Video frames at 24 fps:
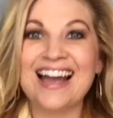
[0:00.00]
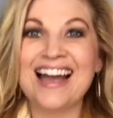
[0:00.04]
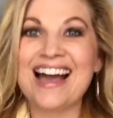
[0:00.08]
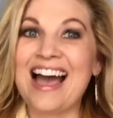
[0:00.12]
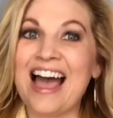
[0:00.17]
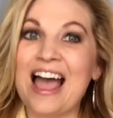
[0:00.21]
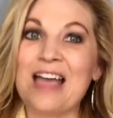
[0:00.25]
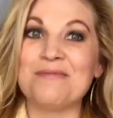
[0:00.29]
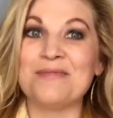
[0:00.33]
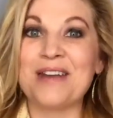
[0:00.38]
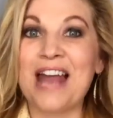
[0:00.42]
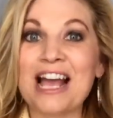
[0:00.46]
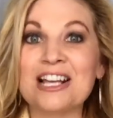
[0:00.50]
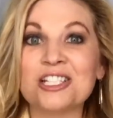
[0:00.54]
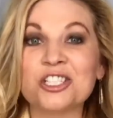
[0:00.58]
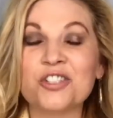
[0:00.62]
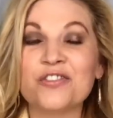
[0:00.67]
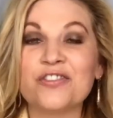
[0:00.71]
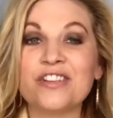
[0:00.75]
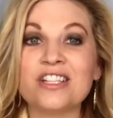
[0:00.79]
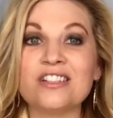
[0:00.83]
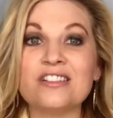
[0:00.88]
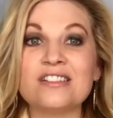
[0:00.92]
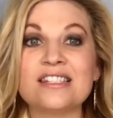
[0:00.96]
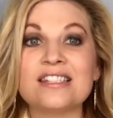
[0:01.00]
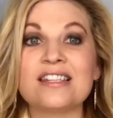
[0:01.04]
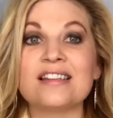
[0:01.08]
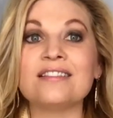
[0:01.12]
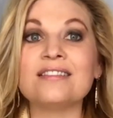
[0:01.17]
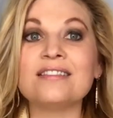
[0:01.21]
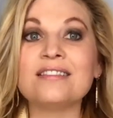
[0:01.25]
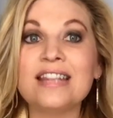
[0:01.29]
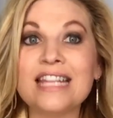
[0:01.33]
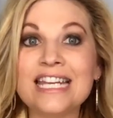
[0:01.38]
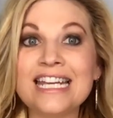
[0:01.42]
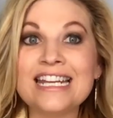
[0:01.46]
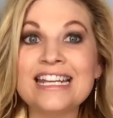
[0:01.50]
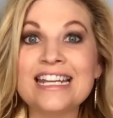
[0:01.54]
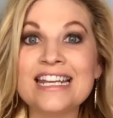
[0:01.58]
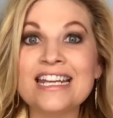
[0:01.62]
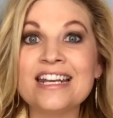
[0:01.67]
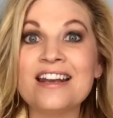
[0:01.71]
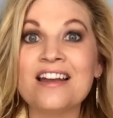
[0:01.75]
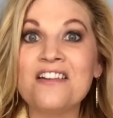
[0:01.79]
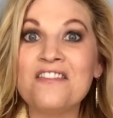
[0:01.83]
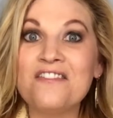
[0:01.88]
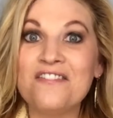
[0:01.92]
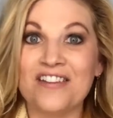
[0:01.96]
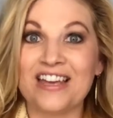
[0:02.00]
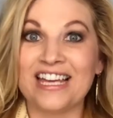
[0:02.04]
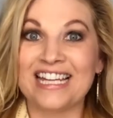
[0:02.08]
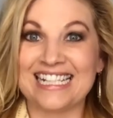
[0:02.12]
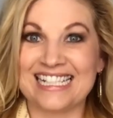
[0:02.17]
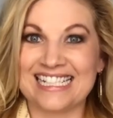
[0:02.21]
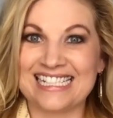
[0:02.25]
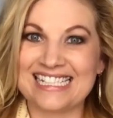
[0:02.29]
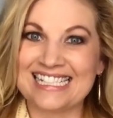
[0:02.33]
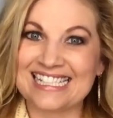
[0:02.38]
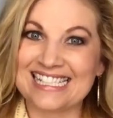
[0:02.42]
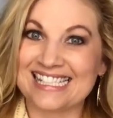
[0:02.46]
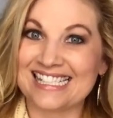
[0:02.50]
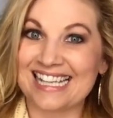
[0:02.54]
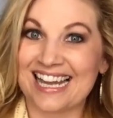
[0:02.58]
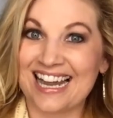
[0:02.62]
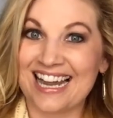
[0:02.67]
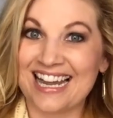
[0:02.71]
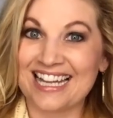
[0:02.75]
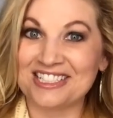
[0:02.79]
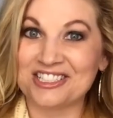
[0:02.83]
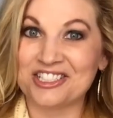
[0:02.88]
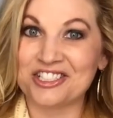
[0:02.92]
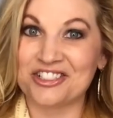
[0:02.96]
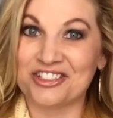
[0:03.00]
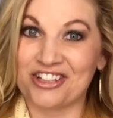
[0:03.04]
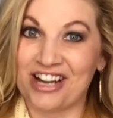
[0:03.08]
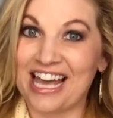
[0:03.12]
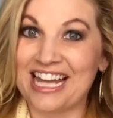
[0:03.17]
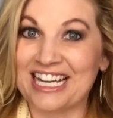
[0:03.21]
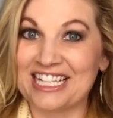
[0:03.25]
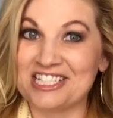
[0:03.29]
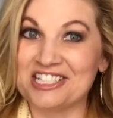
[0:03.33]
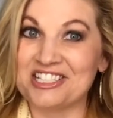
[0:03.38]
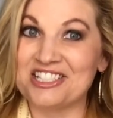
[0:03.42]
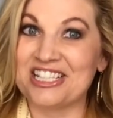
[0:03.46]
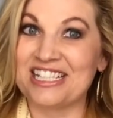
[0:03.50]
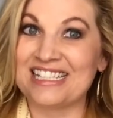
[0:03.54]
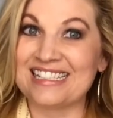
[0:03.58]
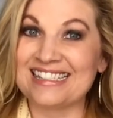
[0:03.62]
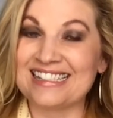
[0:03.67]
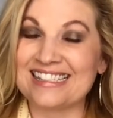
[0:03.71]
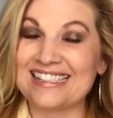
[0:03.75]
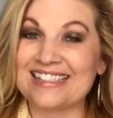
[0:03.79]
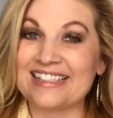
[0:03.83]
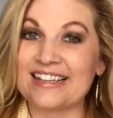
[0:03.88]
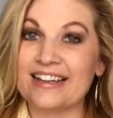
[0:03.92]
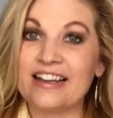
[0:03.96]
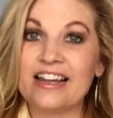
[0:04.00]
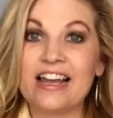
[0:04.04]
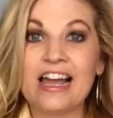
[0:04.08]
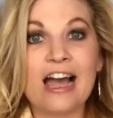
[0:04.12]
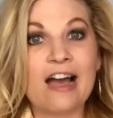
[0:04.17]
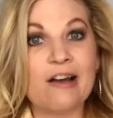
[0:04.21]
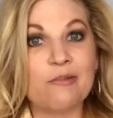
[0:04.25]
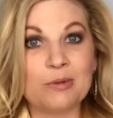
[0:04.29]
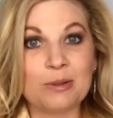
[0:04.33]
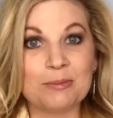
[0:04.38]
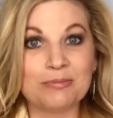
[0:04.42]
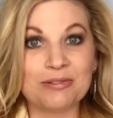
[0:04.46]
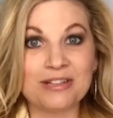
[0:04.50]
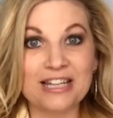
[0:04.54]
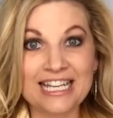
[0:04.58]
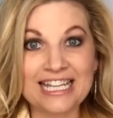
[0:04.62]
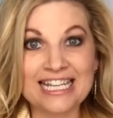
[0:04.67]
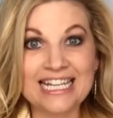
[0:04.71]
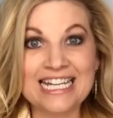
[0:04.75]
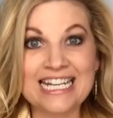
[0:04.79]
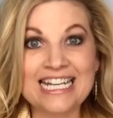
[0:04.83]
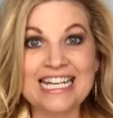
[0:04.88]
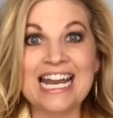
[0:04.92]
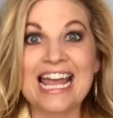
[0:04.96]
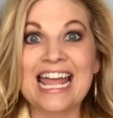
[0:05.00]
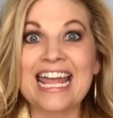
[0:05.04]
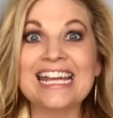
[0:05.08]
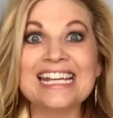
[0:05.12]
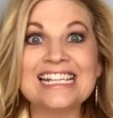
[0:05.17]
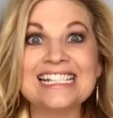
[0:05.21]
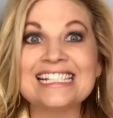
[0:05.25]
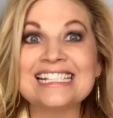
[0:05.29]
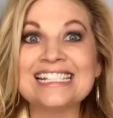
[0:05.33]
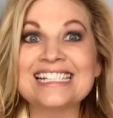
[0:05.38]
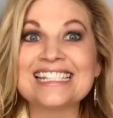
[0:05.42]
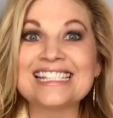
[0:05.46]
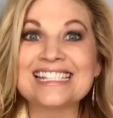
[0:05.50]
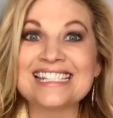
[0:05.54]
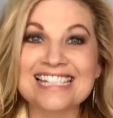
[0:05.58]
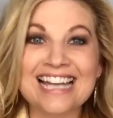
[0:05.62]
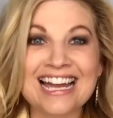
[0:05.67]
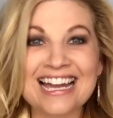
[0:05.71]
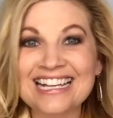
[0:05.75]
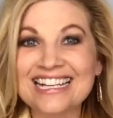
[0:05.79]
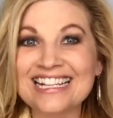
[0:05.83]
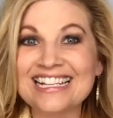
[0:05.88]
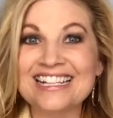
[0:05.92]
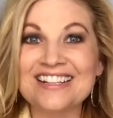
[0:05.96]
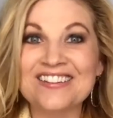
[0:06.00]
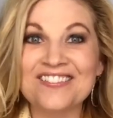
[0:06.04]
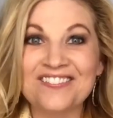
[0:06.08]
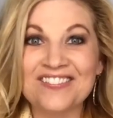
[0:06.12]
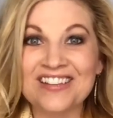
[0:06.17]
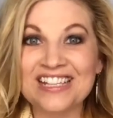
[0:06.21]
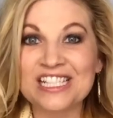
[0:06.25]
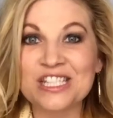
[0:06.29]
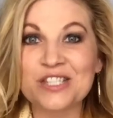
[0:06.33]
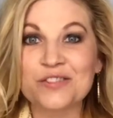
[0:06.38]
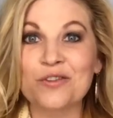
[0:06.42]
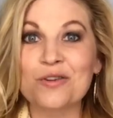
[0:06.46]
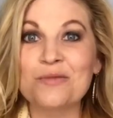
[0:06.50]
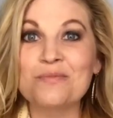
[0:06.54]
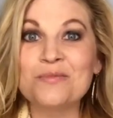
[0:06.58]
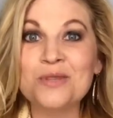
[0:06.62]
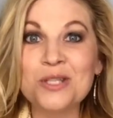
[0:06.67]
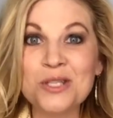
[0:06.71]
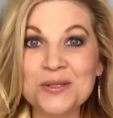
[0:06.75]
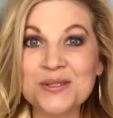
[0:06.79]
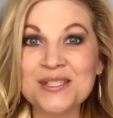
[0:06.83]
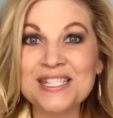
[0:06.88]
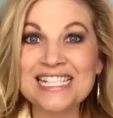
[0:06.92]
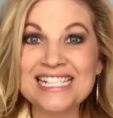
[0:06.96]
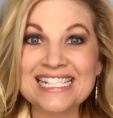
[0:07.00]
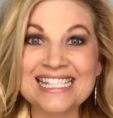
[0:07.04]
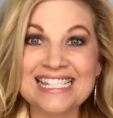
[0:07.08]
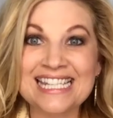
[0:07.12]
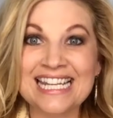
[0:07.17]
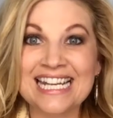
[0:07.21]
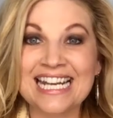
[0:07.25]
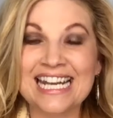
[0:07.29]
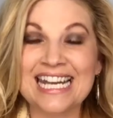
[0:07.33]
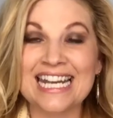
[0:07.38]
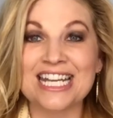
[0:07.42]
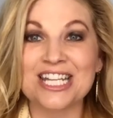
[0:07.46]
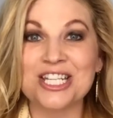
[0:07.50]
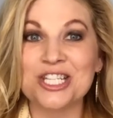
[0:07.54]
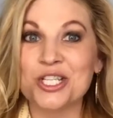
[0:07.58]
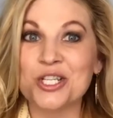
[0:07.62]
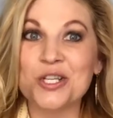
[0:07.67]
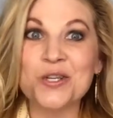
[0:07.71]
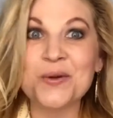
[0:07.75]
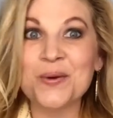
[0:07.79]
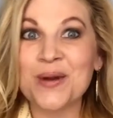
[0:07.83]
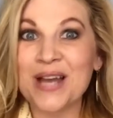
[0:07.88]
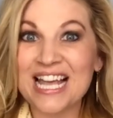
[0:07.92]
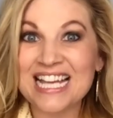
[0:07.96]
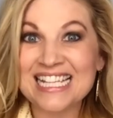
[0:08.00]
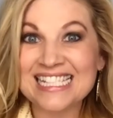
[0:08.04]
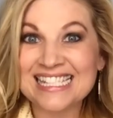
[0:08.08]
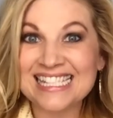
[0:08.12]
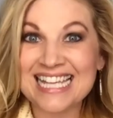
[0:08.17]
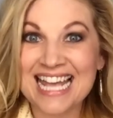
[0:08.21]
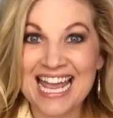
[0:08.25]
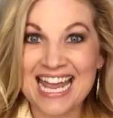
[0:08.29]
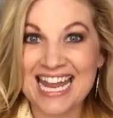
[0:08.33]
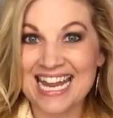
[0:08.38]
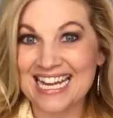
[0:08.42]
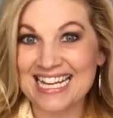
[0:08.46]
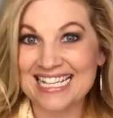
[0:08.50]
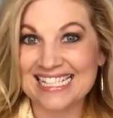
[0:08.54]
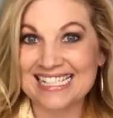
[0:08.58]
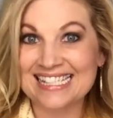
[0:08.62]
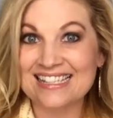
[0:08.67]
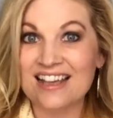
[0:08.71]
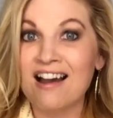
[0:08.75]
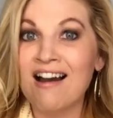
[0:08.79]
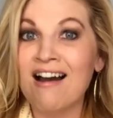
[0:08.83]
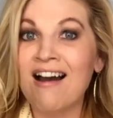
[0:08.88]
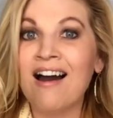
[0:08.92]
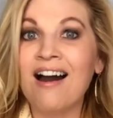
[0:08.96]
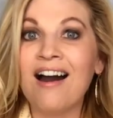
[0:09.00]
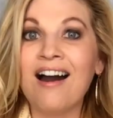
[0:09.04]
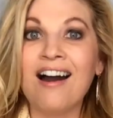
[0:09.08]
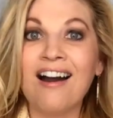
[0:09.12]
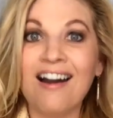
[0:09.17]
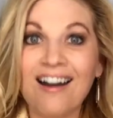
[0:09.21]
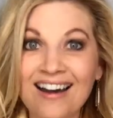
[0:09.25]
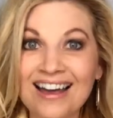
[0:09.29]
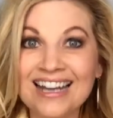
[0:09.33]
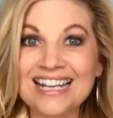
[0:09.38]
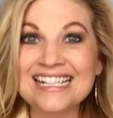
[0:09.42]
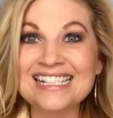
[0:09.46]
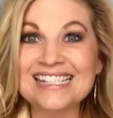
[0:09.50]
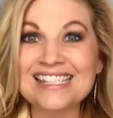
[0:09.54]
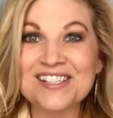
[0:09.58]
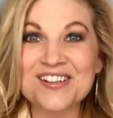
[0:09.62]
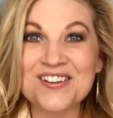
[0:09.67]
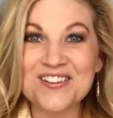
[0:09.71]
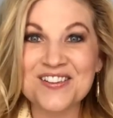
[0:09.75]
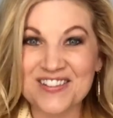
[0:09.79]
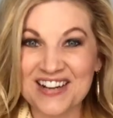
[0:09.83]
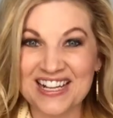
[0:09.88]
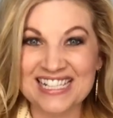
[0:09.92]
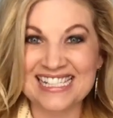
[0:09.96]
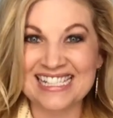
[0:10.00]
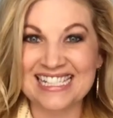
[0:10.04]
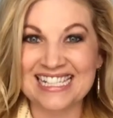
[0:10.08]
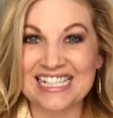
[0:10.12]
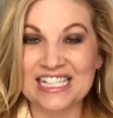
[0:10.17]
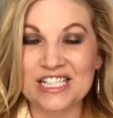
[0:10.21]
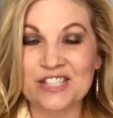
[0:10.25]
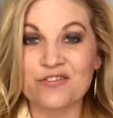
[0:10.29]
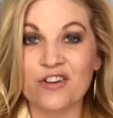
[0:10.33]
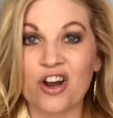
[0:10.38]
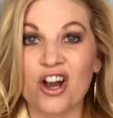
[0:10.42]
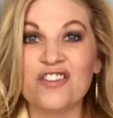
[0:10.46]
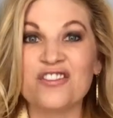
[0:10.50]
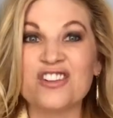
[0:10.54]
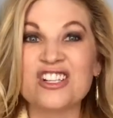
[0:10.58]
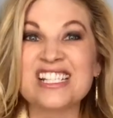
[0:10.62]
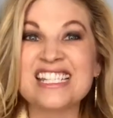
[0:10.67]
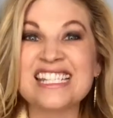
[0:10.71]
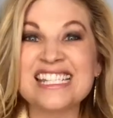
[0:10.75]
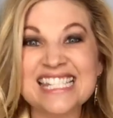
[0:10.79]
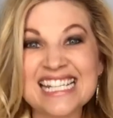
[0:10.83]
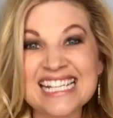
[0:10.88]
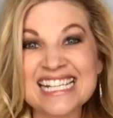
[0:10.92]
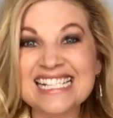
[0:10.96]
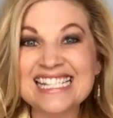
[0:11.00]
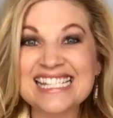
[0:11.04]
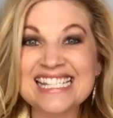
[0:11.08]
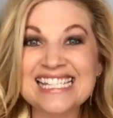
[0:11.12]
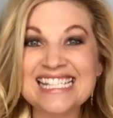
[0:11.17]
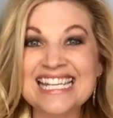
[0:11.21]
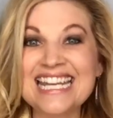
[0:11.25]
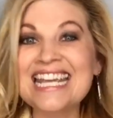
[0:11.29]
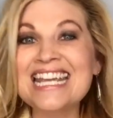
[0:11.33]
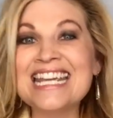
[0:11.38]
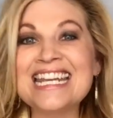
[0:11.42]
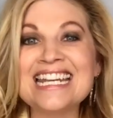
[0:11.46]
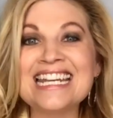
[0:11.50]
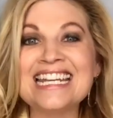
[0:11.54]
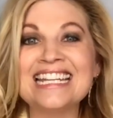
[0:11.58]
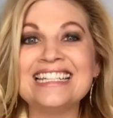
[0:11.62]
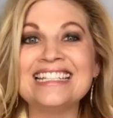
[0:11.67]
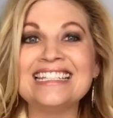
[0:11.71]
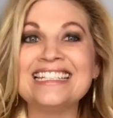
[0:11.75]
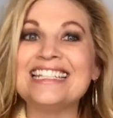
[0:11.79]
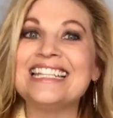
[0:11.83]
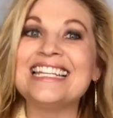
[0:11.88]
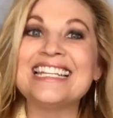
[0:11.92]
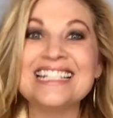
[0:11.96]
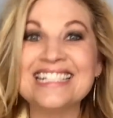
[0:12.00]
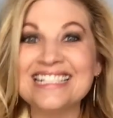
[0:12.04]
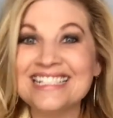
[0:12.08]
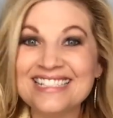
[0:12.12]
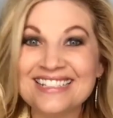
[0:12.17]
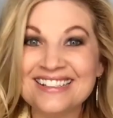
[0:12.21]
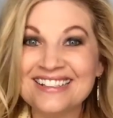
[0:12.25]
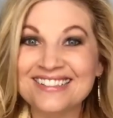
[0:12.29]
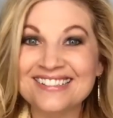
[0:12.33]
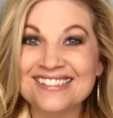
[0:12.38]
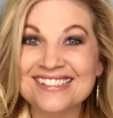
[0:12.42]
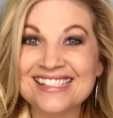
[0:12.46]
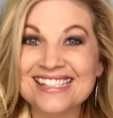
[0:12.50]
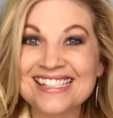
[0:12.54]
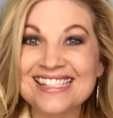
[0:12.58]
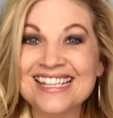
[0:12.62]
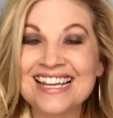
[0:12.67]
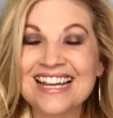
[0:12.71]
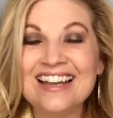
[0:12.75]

I'm Nashville's leading event and design strategist. I've been planning and designing events for Music City, USA's hottest residents for over 16 years.